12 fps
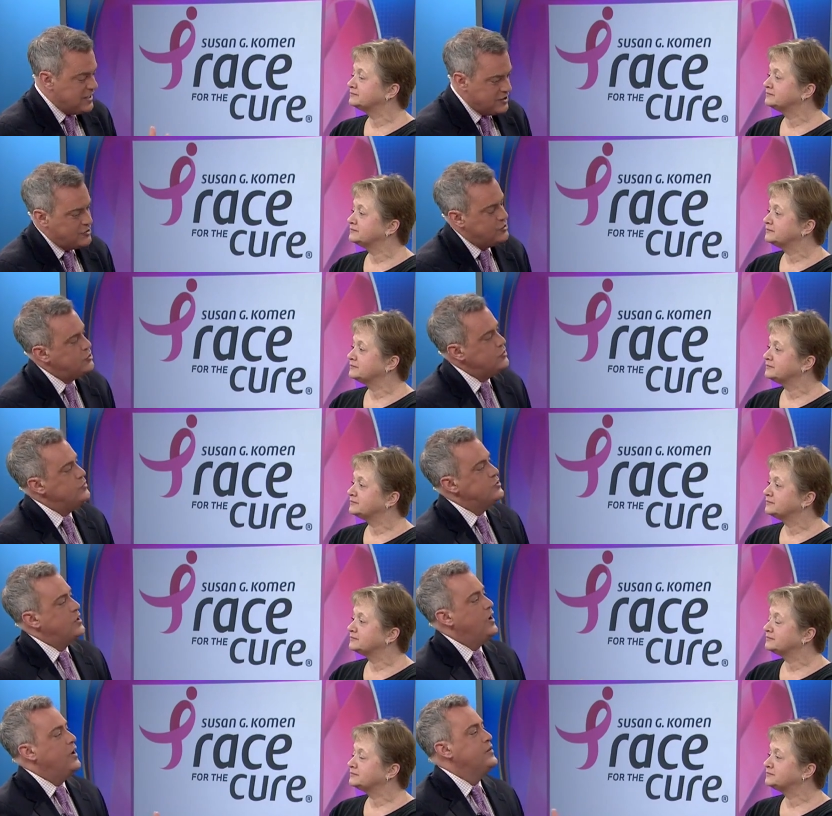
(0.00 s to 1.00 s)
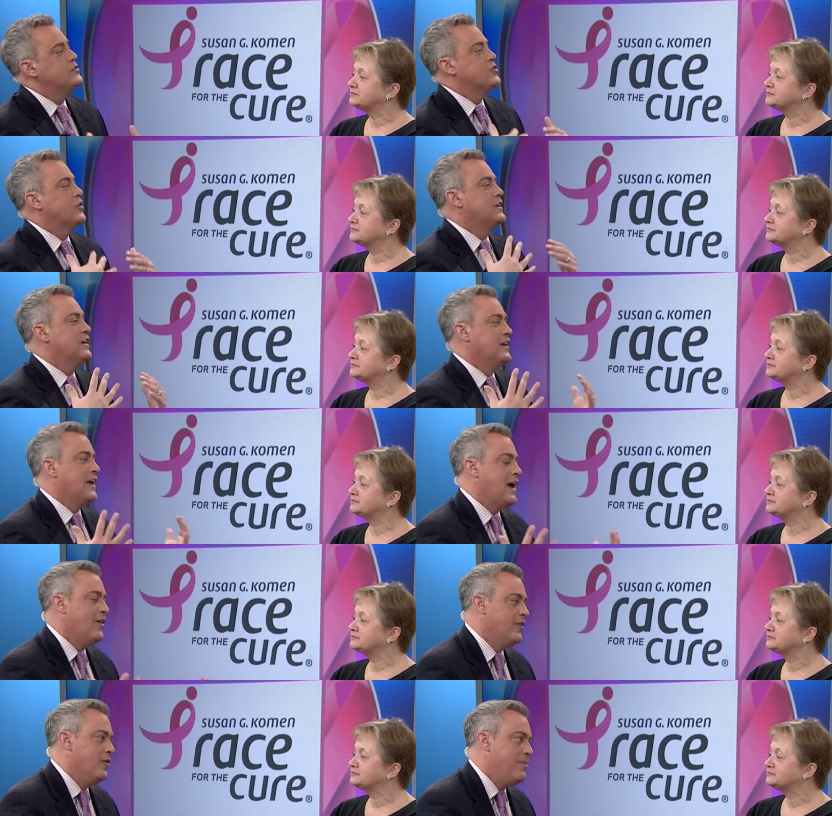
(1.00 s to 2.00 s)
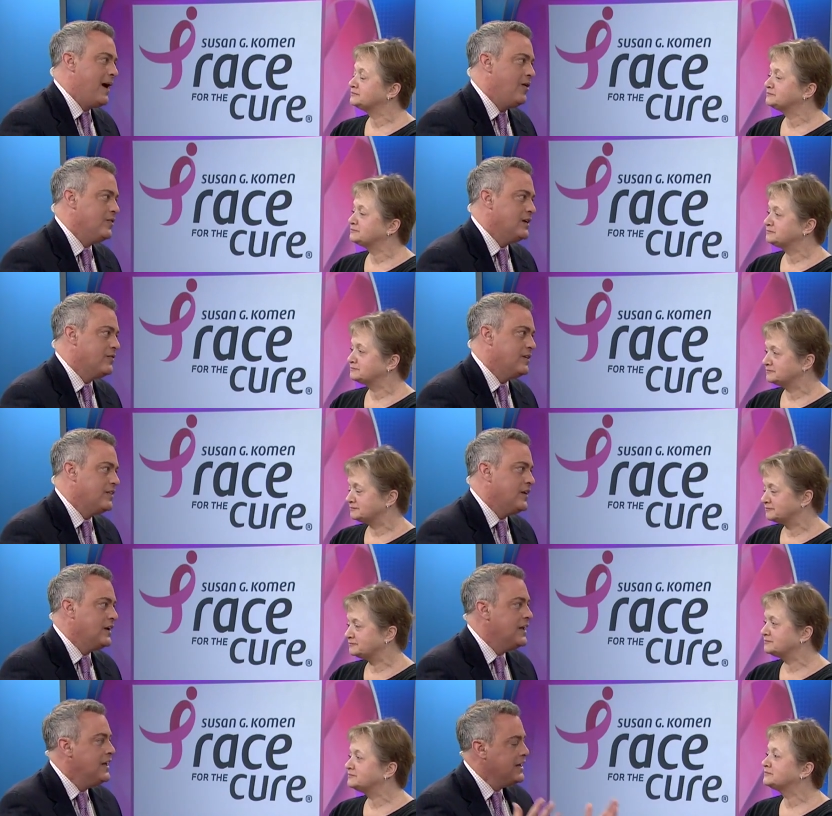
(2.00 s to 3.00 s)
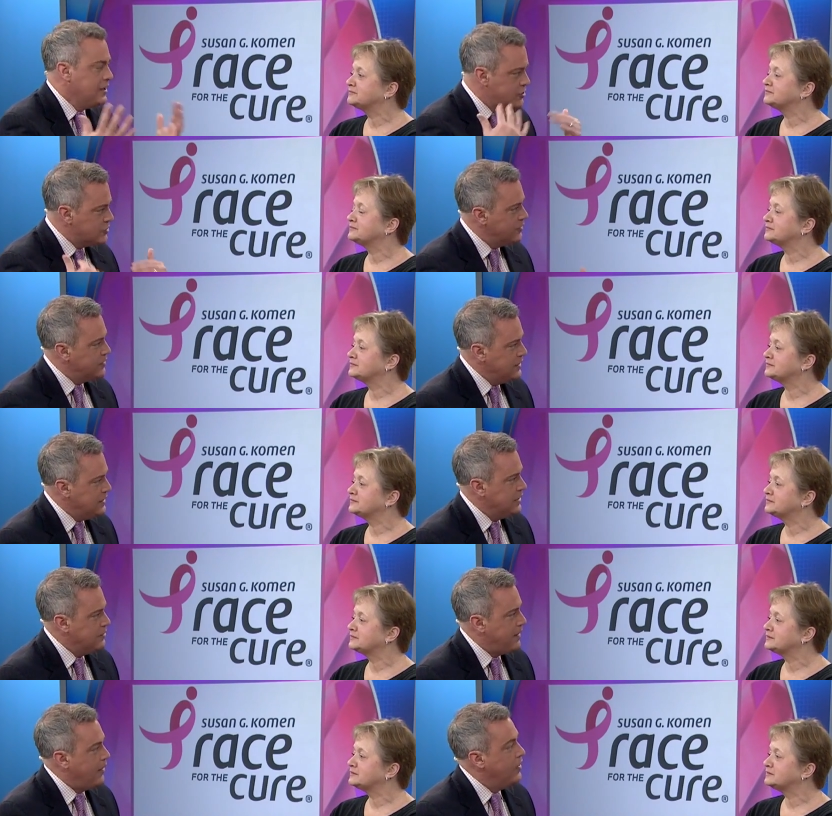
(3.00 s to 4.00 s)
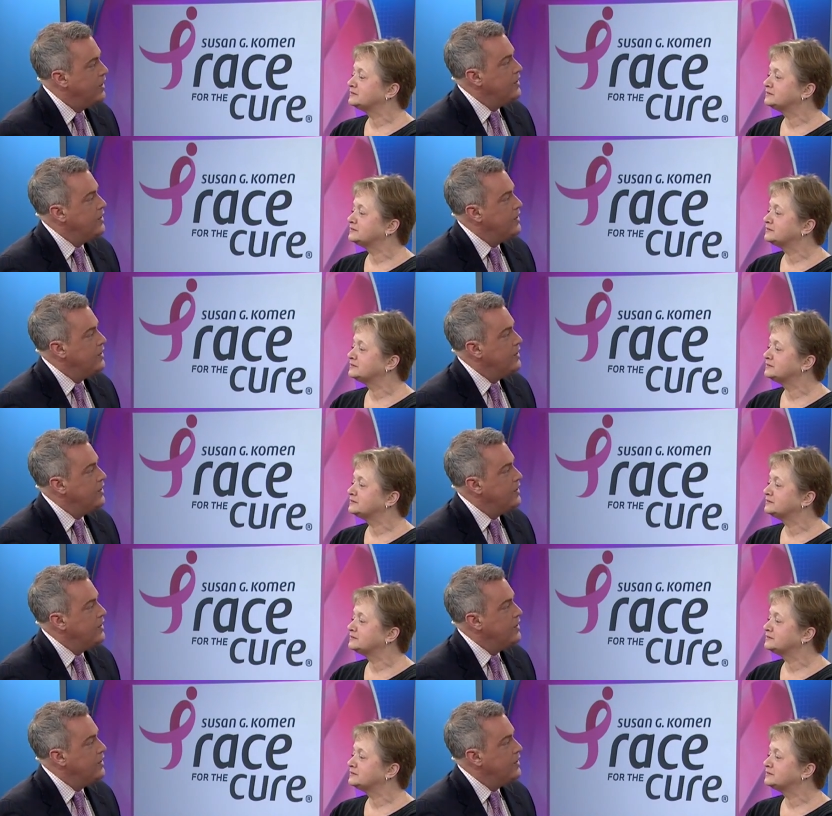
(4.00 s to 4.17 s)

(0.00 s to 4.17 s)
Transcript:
Speaker 1: get your shoes on, start getting out and about and everything, and you start thinking about